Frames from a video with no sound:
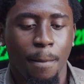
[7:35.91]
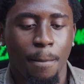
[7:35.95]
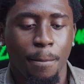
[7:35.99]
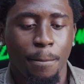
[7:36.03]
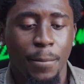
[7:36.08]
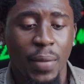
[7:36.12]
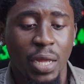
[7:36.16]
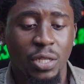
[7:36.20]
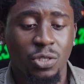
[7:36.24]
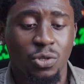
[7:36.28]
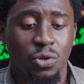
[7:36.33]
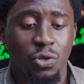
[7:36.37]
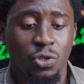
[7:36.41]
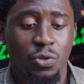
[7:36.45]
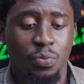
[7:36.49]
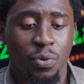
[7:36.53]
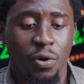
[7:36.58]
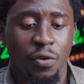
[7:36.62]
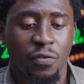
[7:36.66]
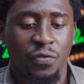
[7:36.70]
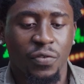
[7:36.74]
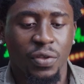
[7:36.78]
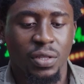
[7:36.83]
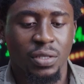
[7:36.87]
Made good
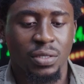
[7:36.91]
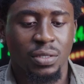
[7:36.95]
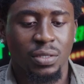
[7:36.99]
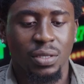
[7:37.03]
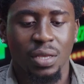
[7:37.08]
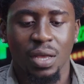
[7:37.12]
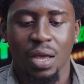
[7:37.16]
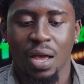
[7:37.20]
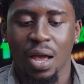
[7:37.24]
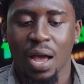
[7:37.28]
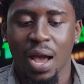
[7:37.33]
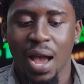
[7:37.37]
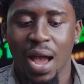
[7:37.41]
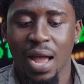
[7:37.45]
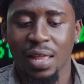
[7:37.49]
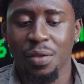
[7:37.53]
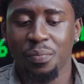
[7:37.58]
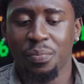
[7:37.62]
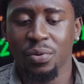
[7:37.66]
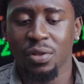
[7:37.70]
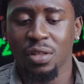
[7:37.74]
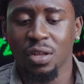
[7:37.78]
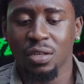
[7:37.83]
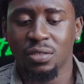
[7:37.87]
profits. Had a
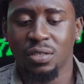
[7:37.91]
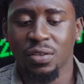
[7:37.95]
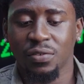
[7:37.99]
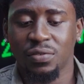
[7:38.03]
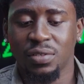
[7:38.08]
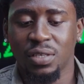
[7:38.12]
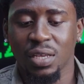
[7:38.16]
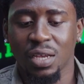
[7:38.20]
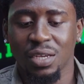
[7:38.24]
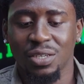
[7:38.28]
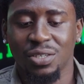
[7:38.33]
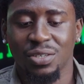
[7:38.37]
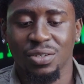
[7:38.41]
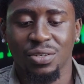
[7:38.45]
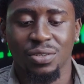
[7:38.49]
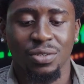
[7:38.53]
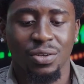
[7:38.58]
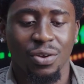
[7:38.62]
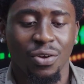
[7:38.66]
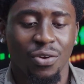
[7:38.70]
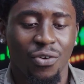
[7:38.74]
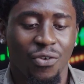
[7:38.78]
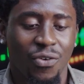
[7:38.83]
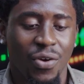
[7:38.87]
productive session.
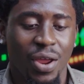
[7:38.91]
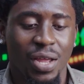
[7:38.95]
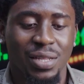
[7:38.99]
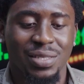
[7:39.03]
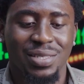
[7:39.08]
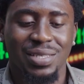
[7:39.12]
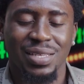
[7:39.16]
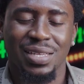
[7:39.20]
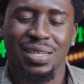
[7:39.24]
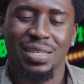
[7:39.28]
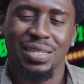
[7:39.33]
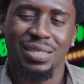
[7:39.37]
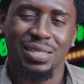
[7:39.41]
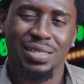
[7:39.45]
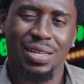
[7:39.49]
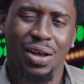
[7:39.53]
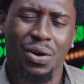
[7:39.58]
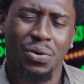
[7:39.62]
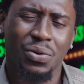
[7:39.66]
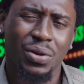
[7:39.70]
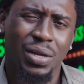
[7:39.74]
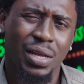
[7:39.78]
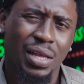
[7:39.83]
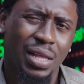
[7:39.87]
Great.
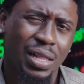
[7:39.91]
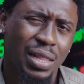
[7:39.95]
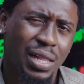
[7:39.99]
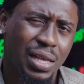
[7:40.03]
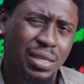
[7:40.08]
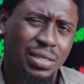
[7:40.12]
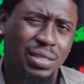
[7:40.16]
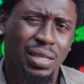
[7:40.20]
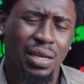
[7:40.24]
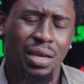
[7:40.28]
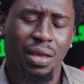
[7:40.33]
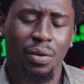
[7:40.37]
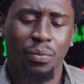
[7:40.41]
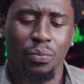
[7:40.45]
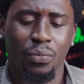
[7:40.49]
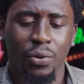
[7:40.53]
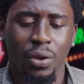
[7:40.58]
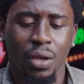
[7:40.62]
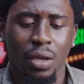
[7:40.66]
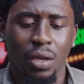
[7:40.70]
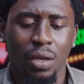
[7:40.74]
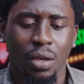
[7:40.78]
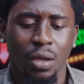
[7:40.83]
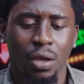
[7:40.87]
Now let's take a
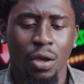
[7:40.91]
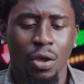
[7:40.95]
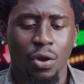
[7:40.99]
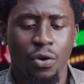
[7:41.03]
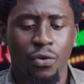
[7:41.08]
break.